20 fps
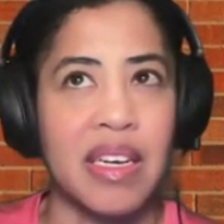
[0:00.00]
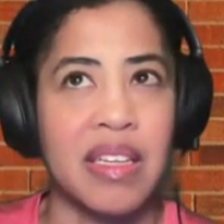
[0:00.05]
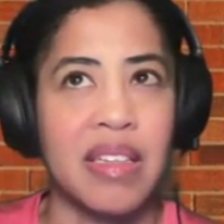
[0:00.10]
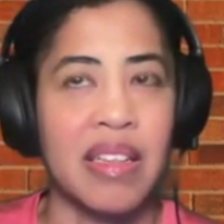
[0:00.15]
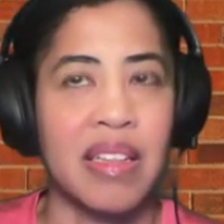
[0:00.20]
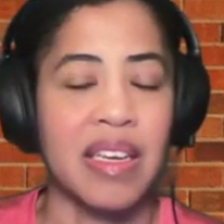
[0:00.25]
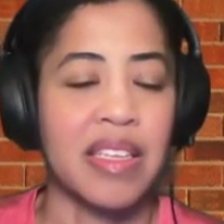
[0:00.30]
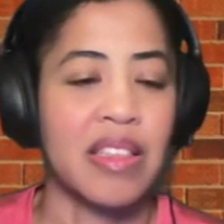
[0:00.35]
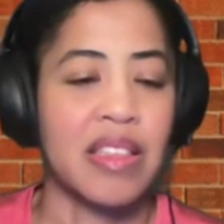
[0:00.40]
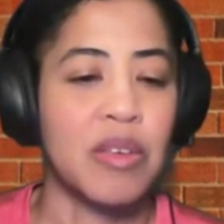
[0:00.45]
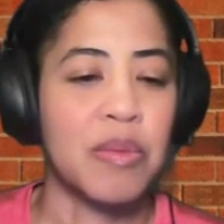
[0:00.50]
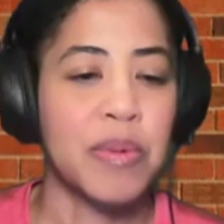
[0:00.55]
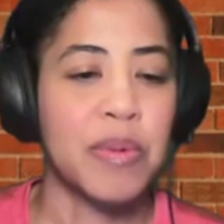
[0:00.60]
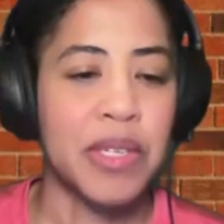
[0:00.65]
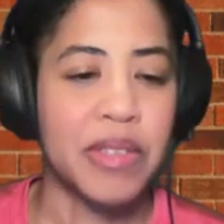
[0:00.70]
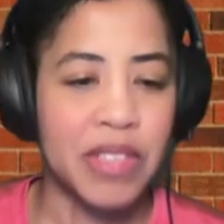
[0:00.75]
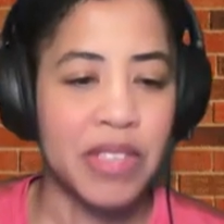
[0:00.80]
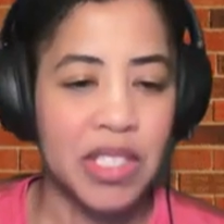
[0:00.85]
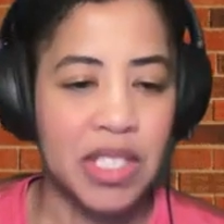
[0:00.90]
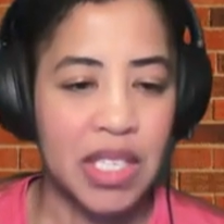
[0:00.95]
like the
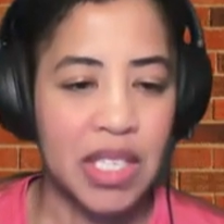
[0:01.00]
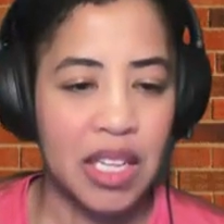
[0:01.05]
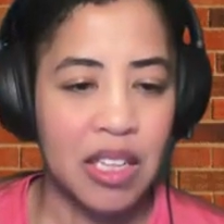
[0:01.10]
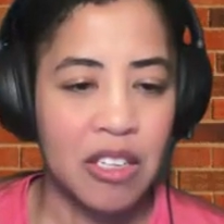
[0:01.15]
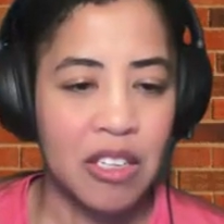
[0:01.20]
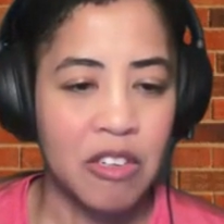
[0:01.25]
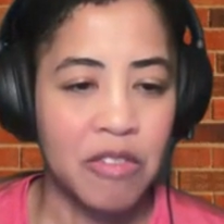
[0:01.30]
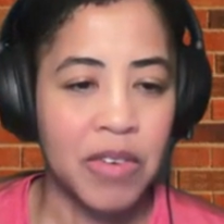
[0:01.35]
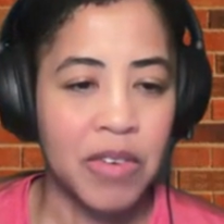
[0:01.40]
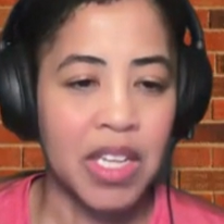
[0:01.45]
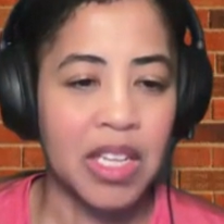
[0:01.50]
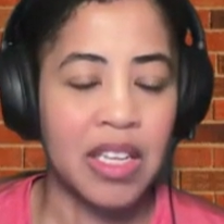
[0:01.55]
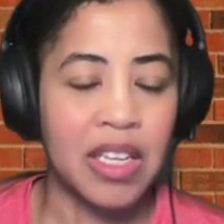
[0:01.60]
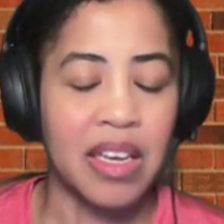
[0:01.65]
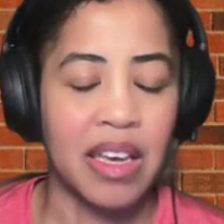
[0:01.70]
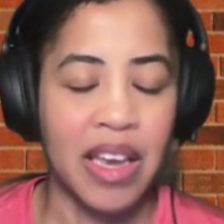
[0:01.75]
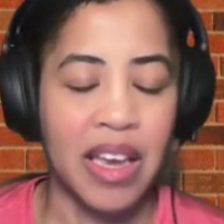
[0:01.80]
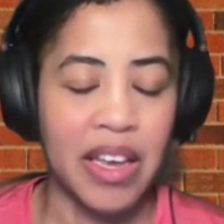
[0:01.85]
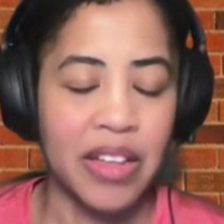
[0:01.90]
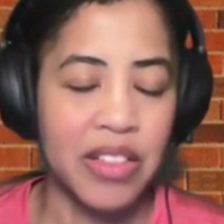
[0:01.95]
previous
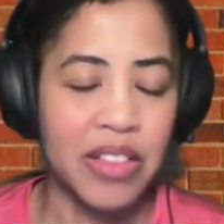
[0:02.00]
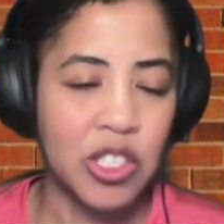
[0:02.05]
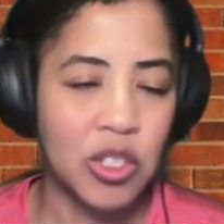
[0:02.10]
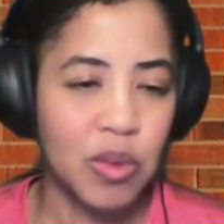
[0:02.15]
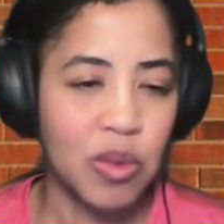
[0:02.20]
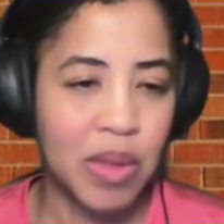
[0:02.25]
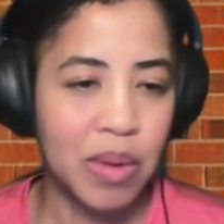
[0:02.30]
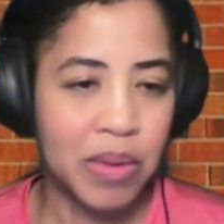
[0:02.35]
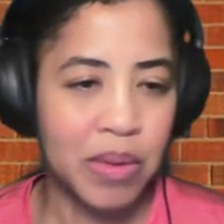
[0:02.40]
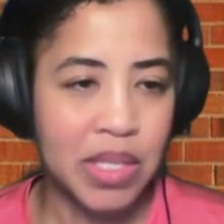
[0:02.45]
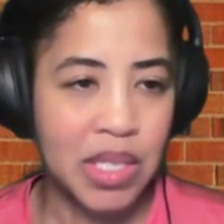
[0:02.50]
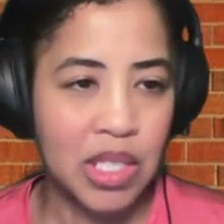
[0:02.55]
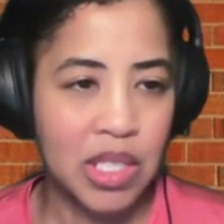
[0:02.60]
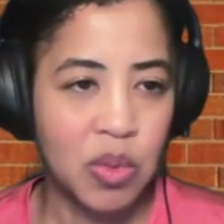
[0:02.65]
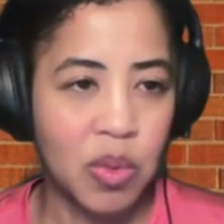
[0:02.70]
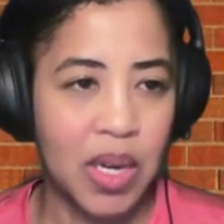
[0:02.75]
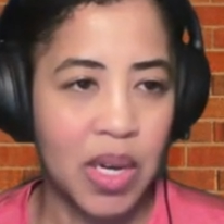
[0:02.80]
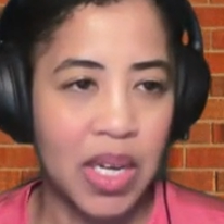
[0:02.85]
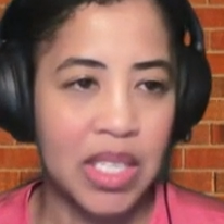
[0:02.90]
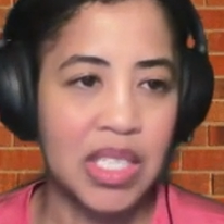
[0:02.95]
telenovela and this one that we just
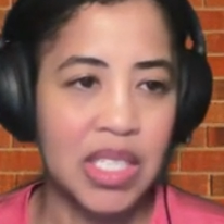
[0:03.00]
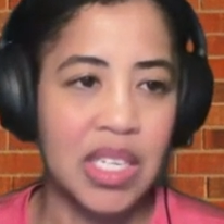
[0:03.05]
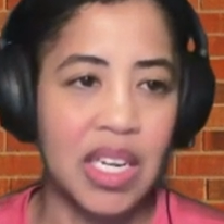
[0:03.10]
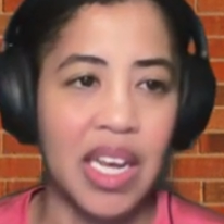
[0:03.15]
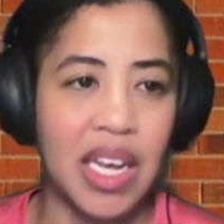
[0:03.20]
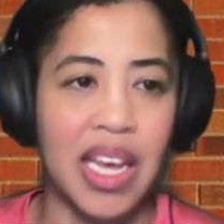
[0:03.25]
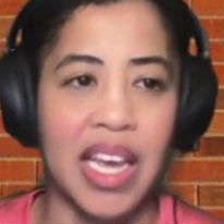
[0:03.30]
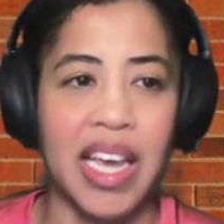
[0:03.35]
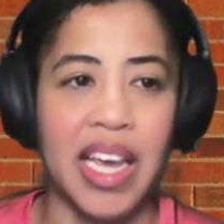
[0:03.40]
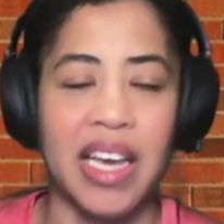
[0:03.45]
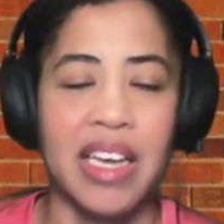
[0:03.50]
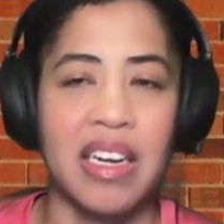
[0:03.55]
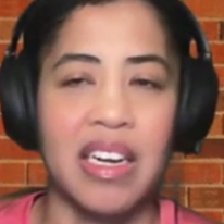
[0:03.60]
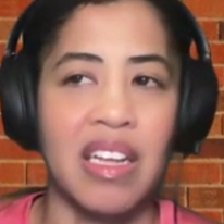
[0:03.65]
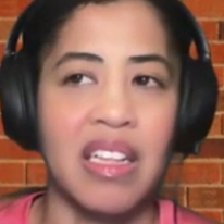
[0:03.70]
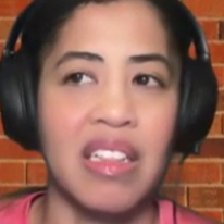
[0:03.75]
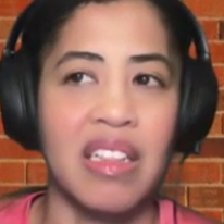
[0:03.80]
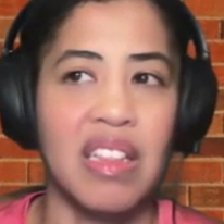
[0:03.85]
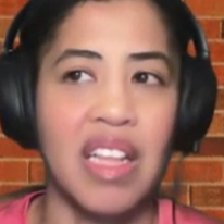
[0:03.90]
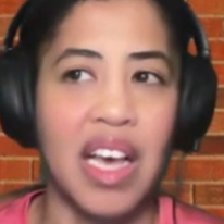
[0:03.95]
watched, and
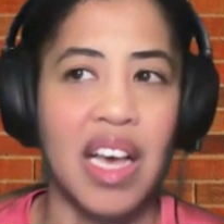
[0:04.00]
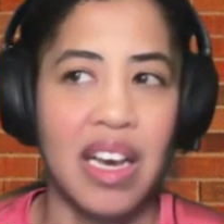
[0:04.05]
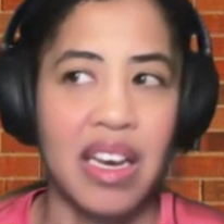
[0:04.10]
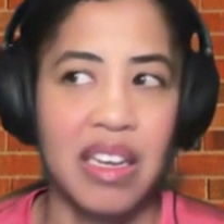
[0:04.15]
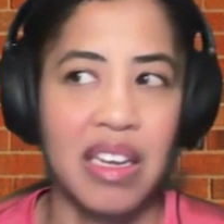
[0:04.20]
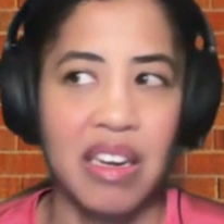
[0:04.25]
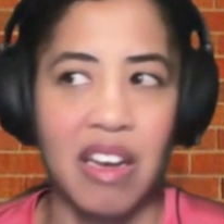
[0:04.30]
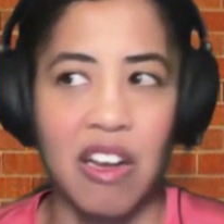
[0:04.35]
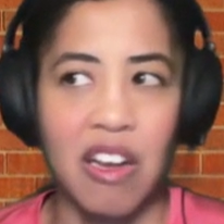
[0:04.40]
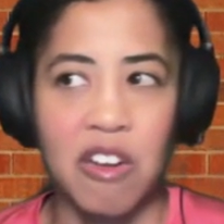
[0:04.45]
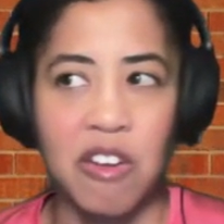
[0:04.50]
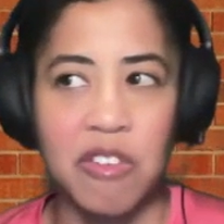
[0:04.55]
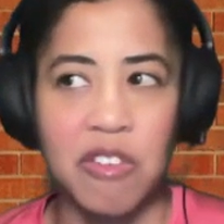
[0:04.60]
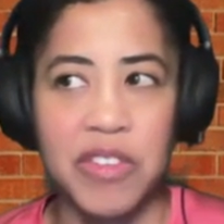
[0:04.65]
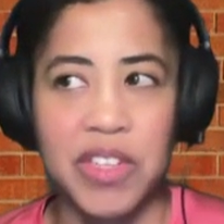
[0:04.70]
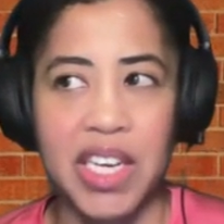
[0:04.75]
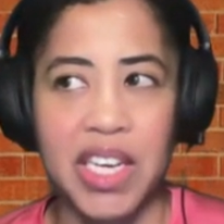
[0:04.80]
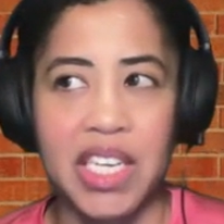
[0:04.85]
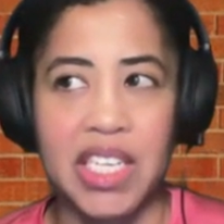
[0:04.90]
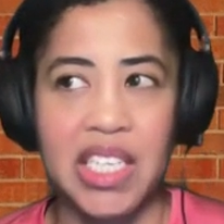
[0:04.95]
a lot of
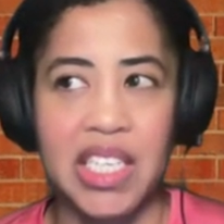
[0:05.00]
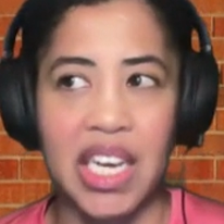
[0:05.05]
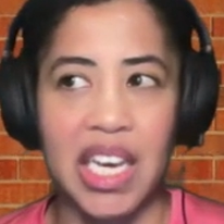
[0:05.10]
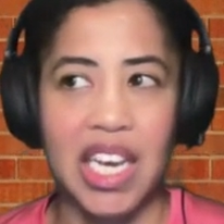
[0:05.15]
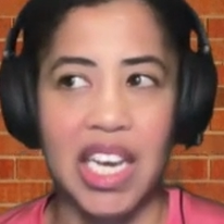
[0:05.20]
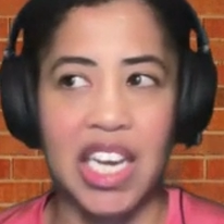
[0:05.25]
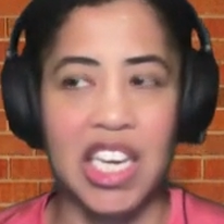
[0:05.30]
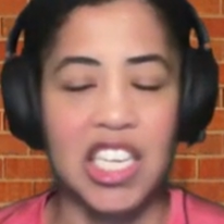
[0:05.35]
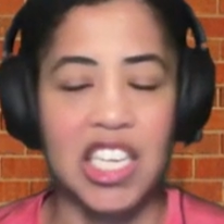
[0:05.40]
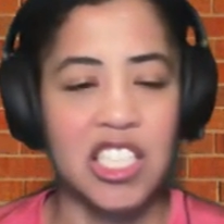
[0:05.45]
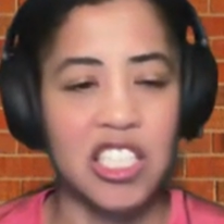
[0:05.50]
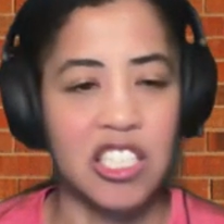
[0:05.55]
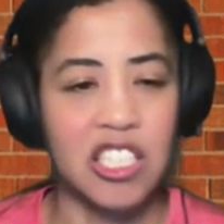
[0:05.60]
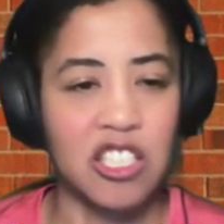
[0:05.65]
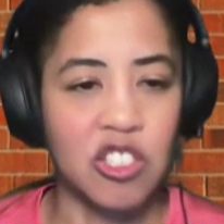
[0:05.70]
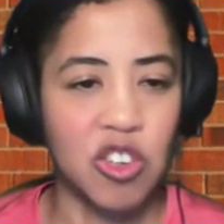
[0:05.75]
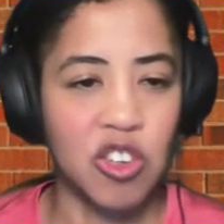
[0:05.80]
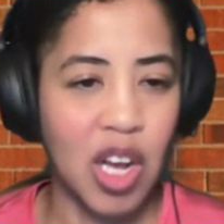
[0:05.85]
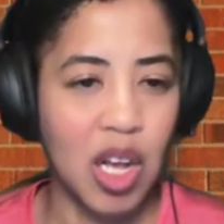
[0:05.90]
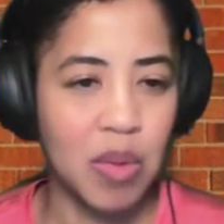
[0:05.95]
like Asian
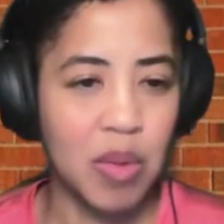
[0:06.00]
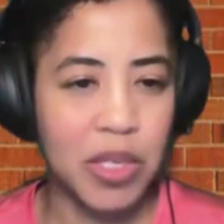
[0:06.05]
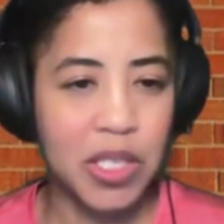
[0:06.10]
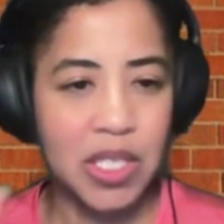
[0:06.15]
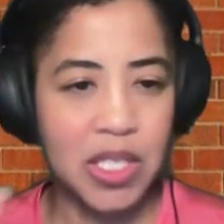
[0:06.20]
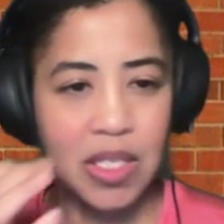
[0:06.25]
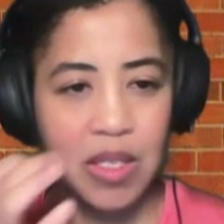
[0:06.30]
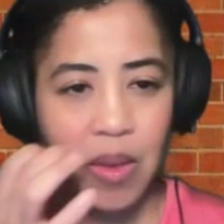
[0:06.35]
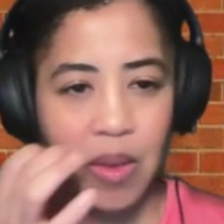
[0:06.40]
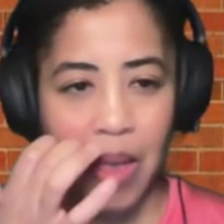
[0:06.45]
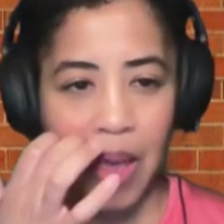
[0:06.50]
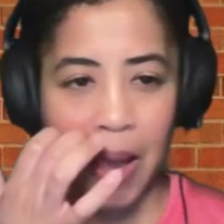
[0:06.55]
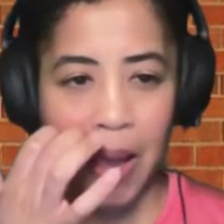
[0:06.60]
dramas,